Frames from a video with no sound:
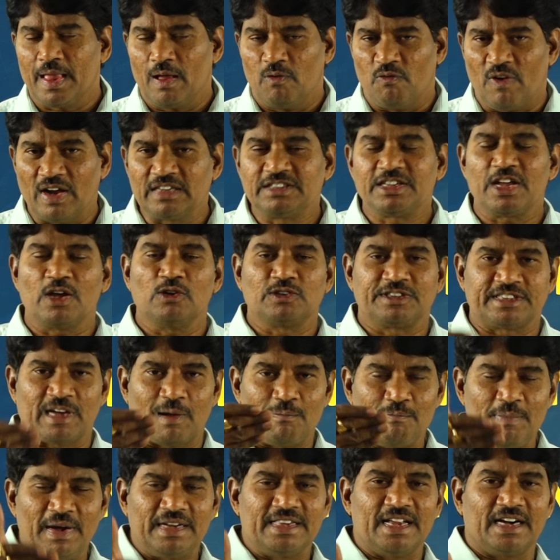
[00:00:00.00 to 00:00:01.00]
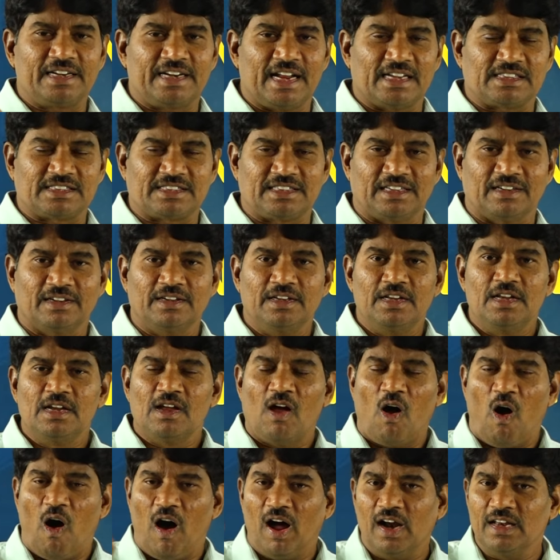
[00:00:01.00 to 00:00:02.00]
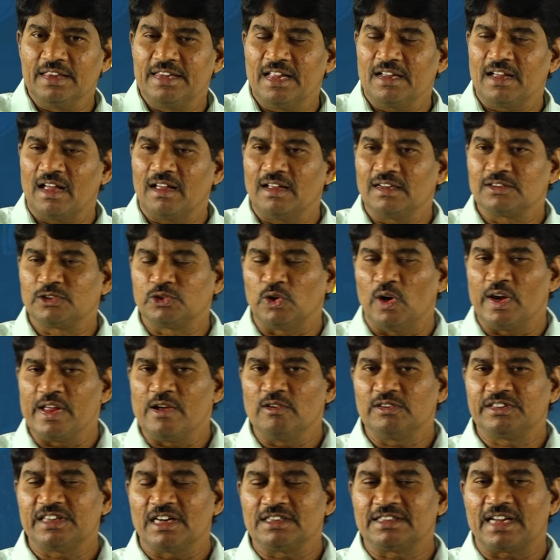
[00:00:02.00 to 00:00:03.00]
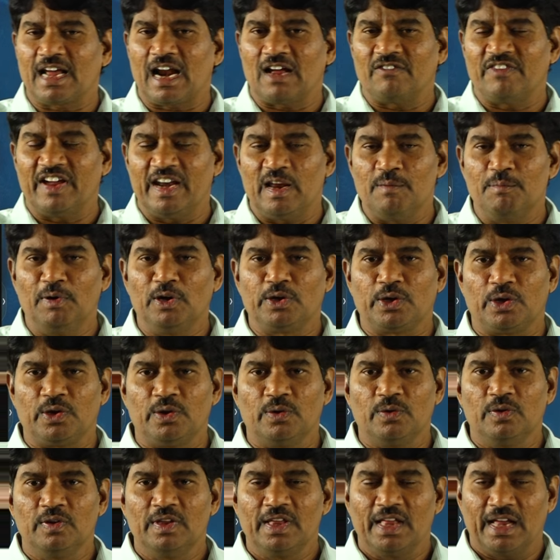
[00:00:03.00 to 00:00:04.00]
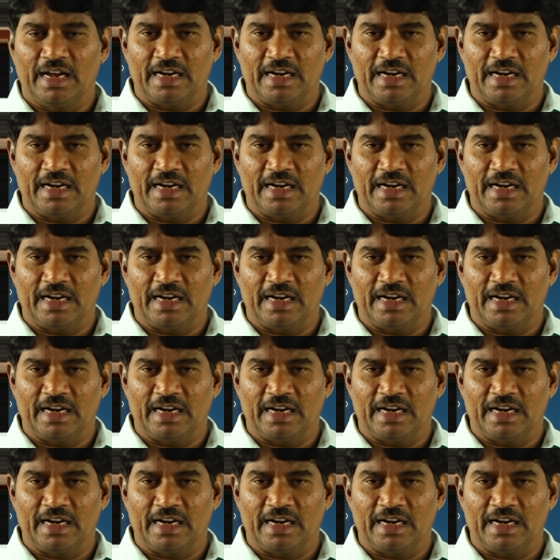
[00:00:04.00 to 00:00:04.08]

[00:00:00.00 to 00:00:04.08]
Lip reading: Once you submit the test, all the solutions are available to you.